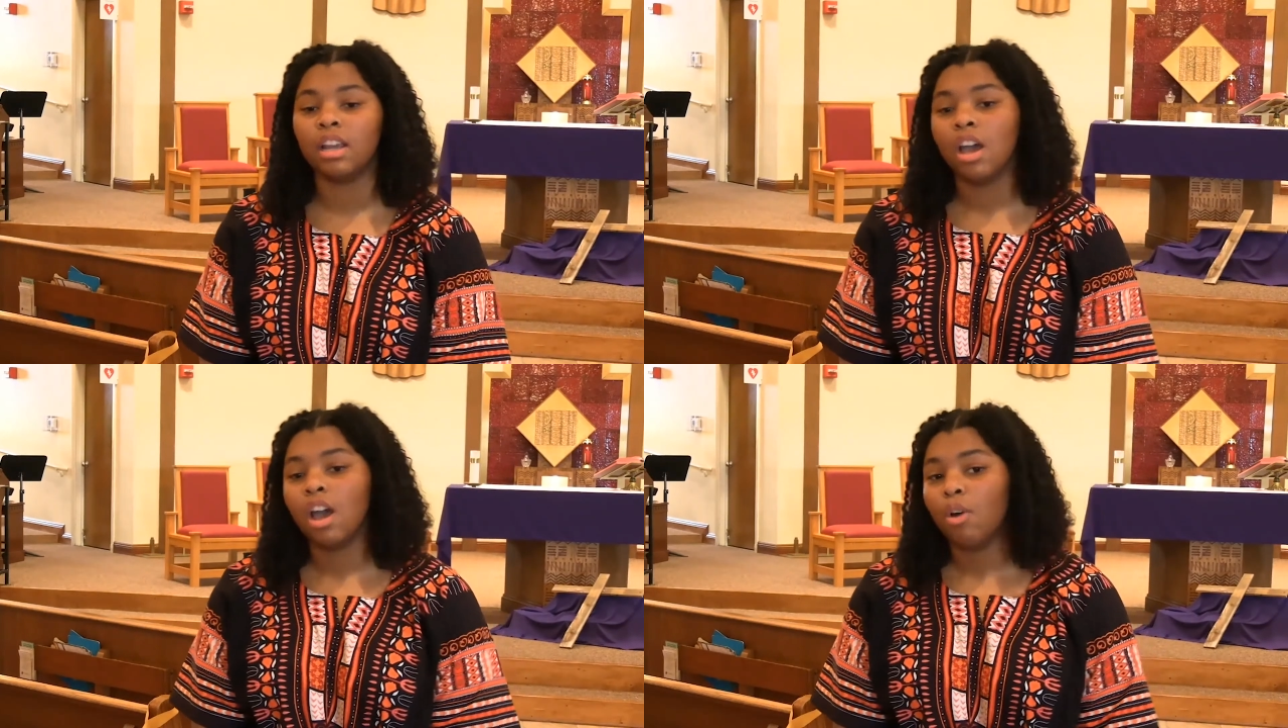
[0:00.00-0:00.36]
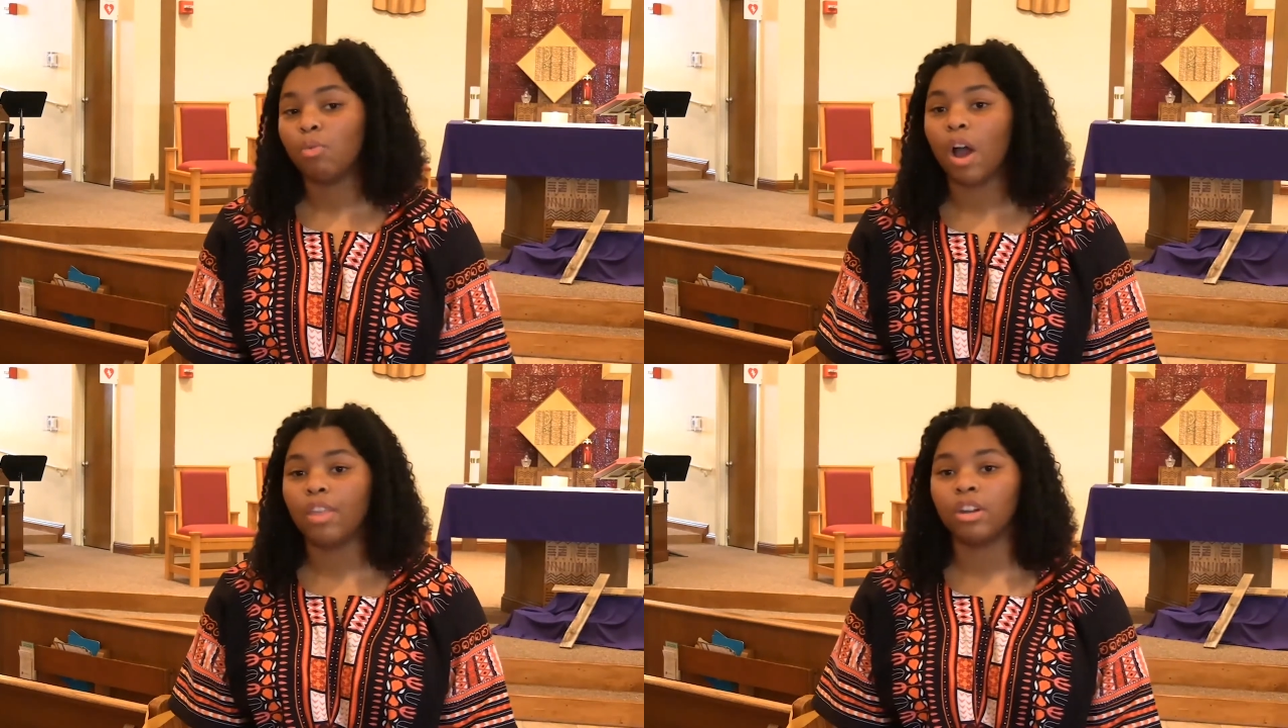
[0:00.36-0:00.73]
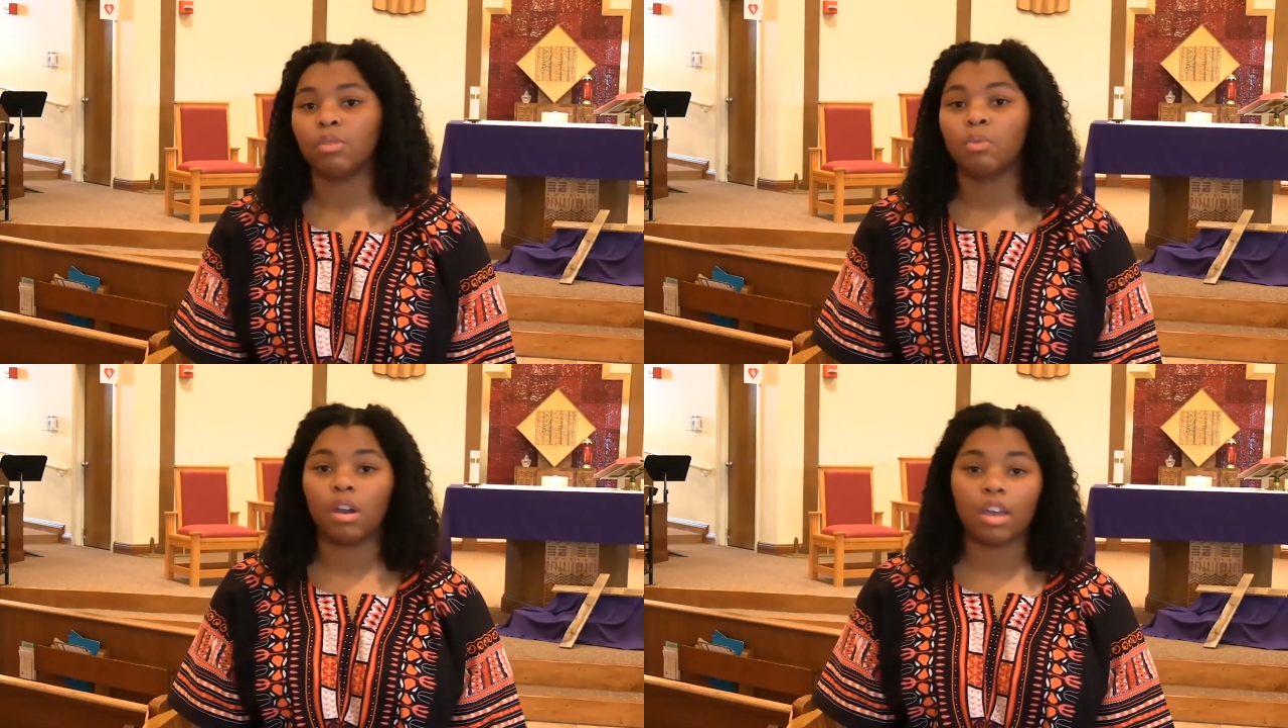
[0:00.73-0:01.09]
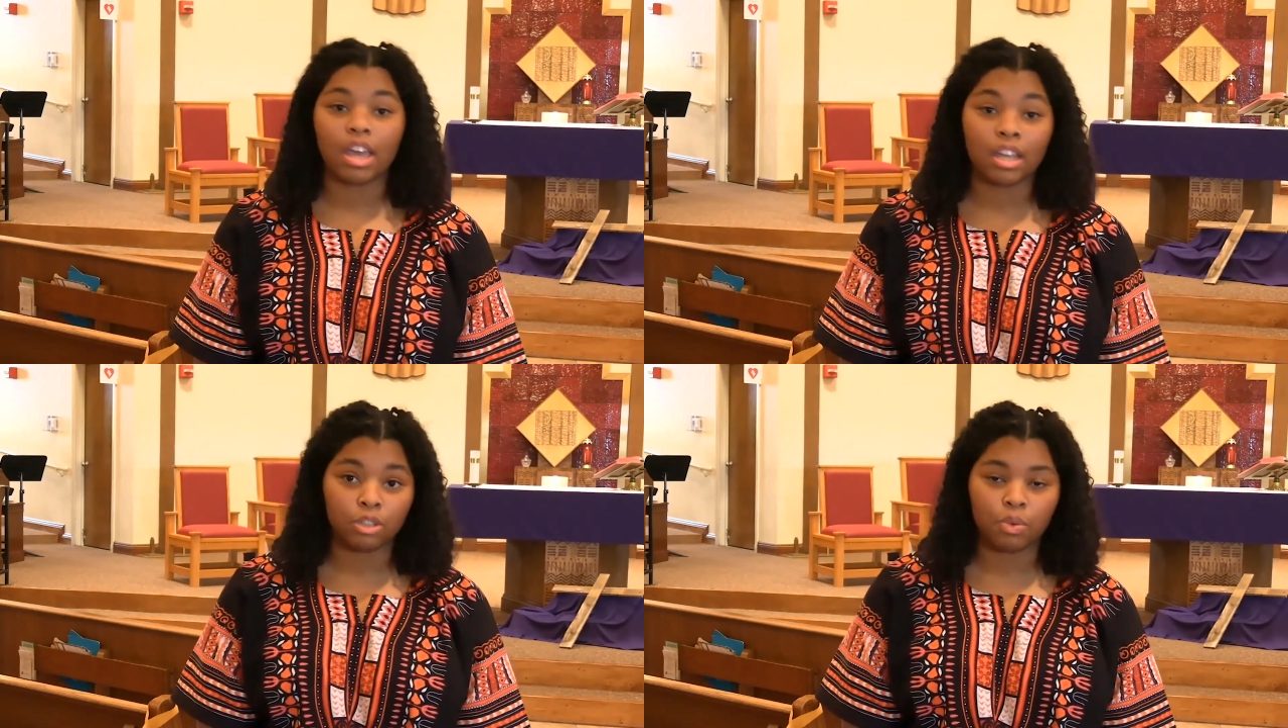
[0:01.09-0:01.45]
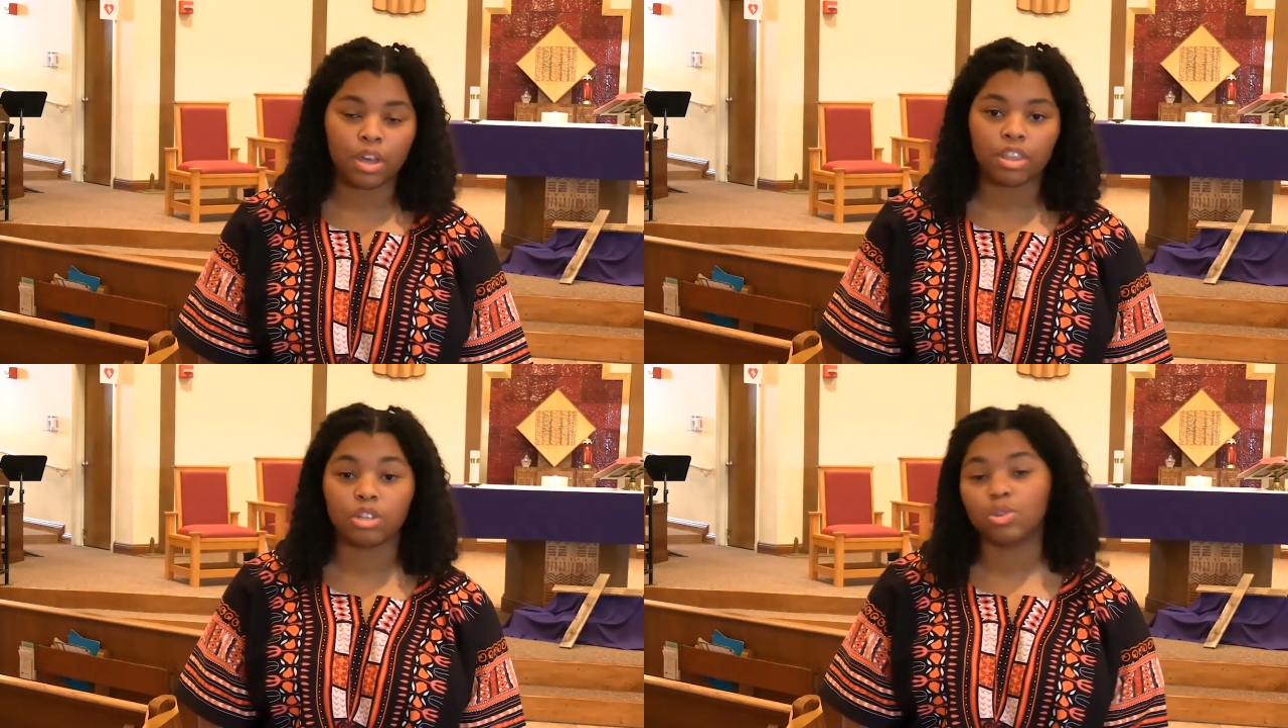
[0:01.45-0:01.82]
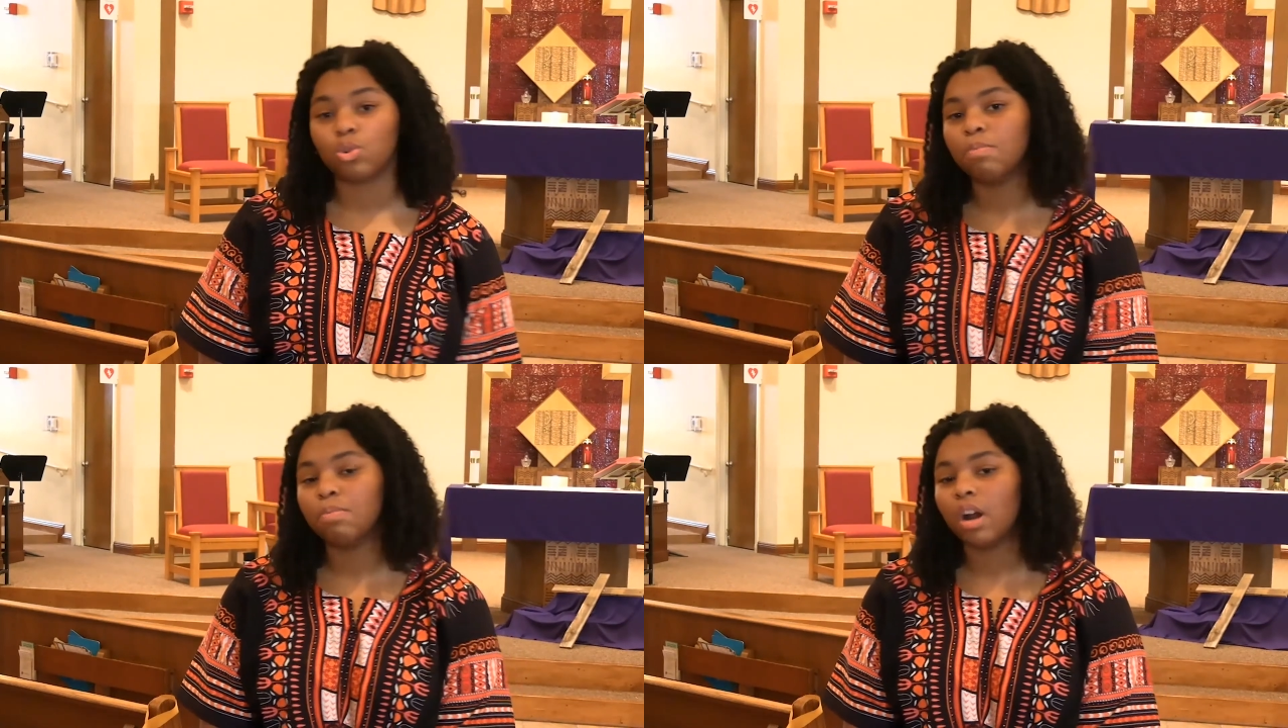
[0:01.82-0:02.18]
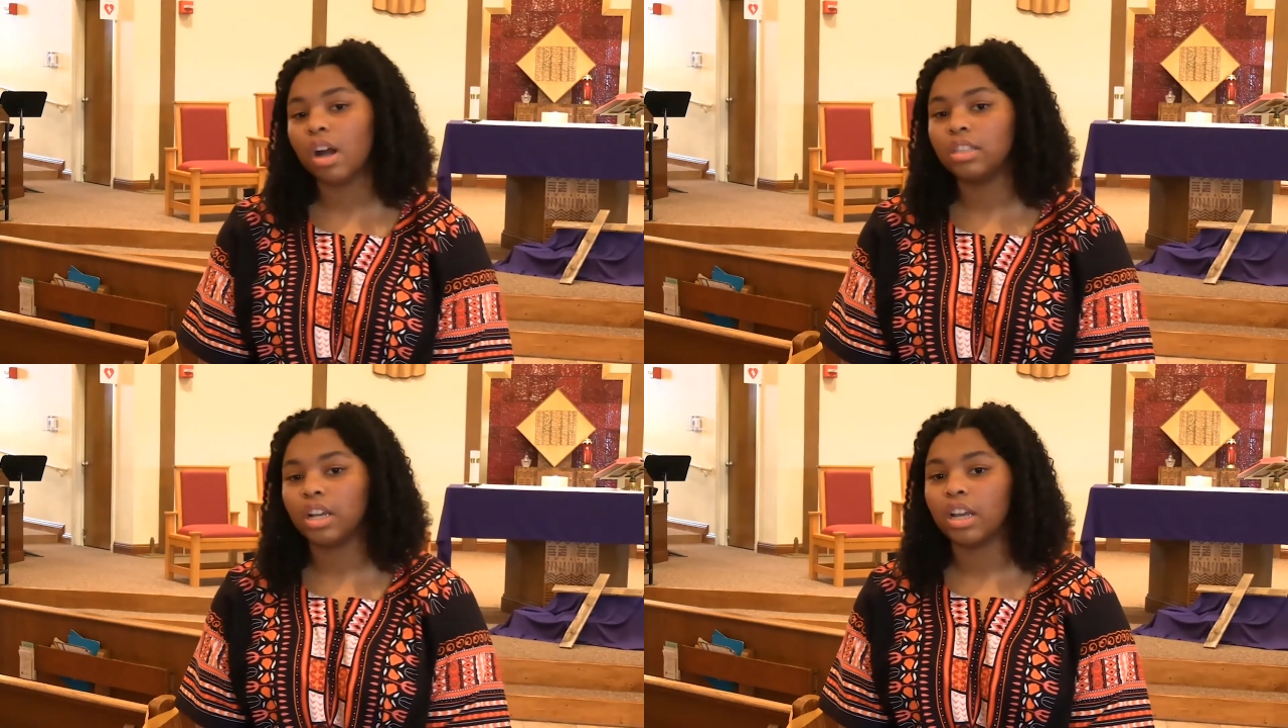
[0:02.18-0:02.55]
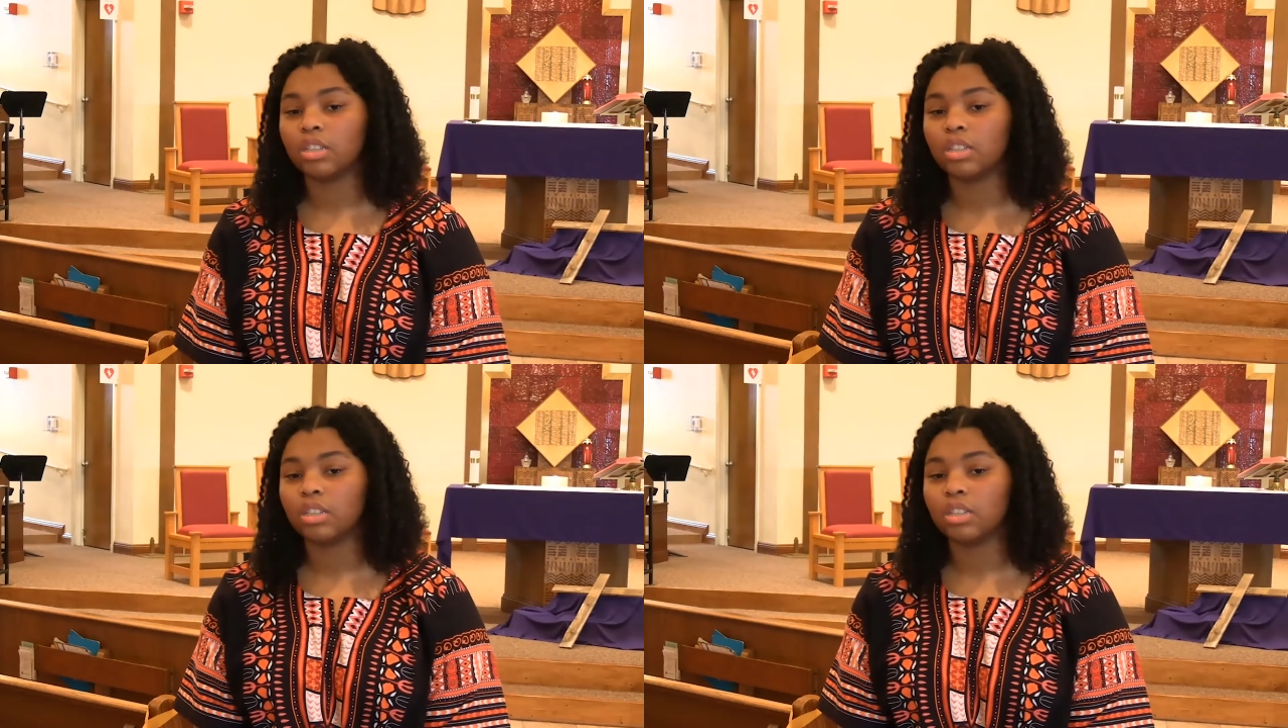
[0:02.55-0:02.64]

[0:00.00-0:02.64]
Rather, it's with a school project